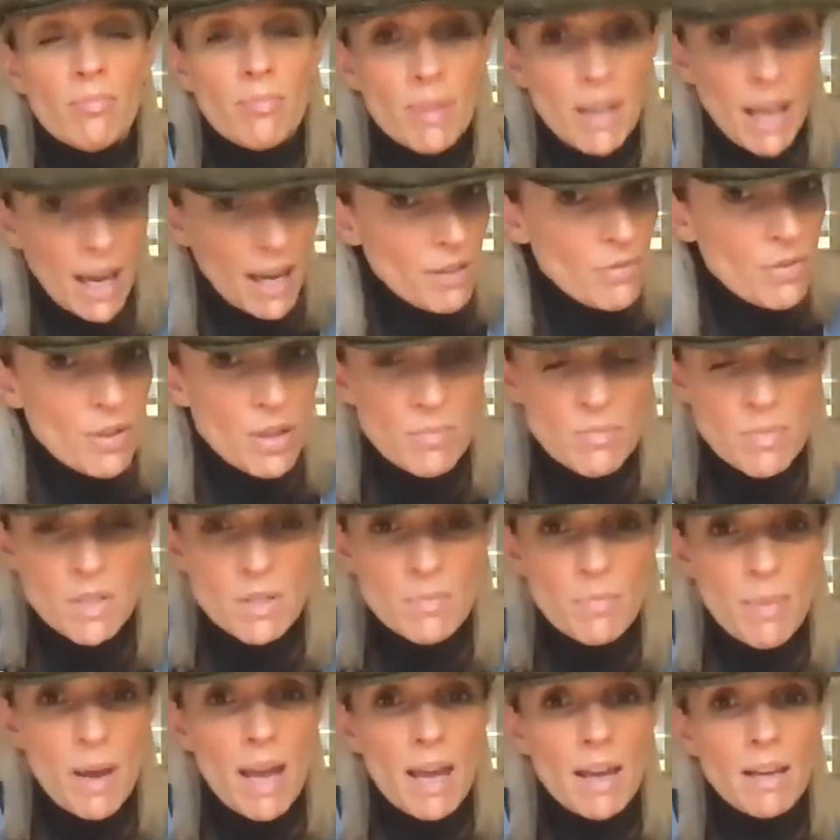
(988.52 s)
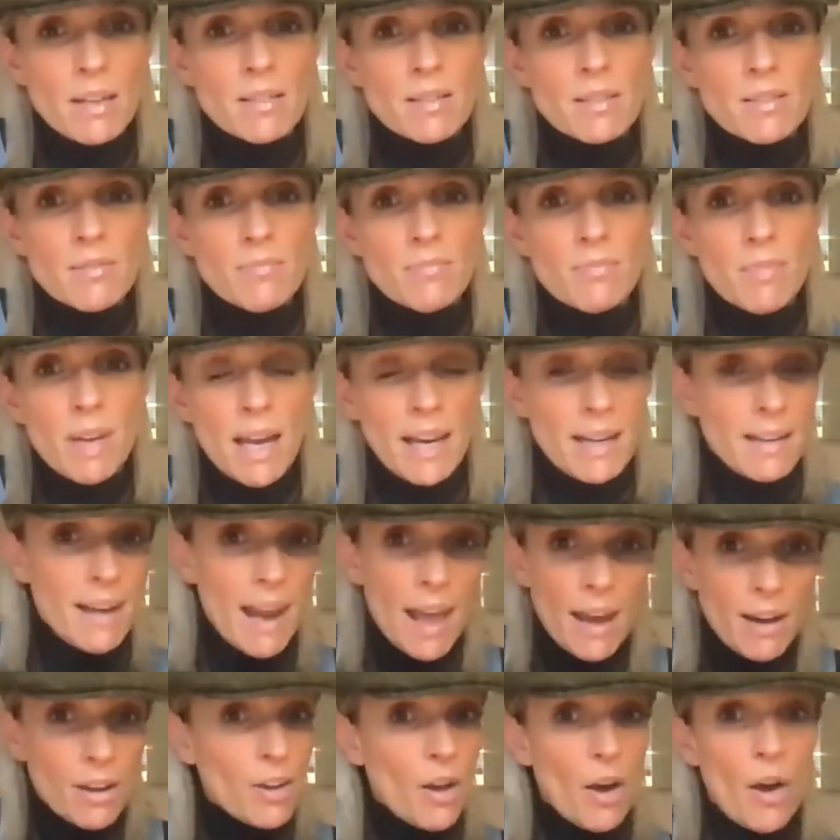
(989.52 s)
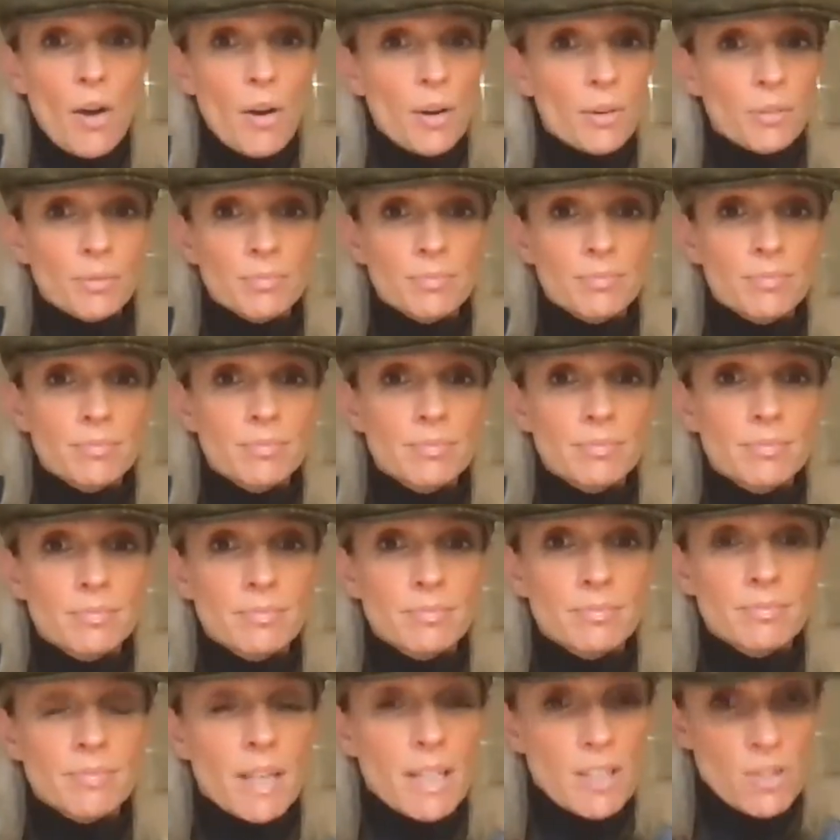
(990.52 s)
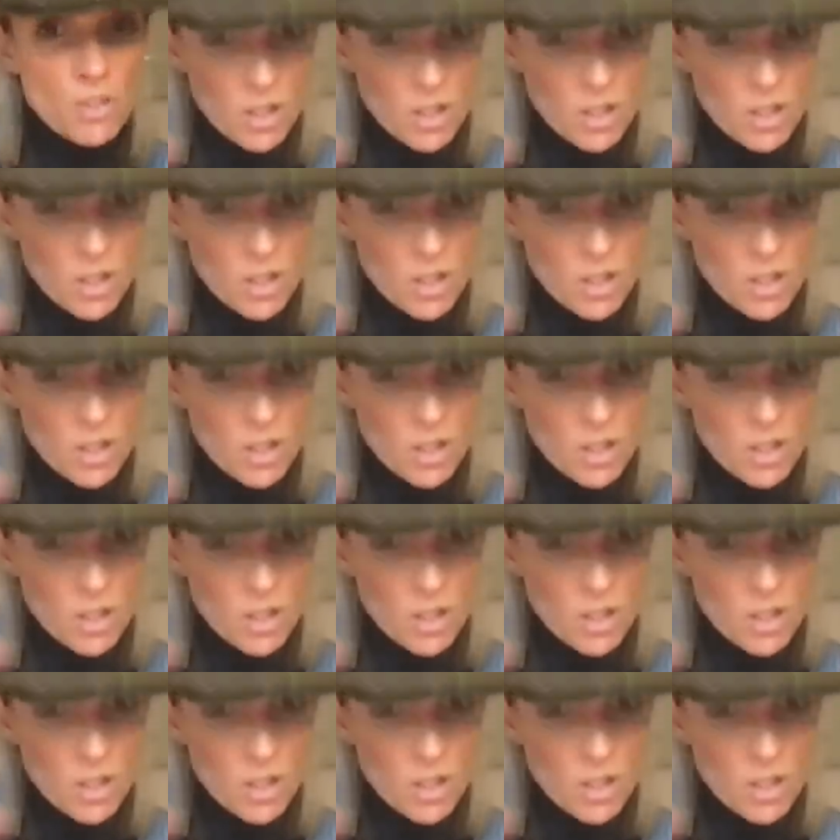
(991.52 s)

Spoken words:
gave him space and let go and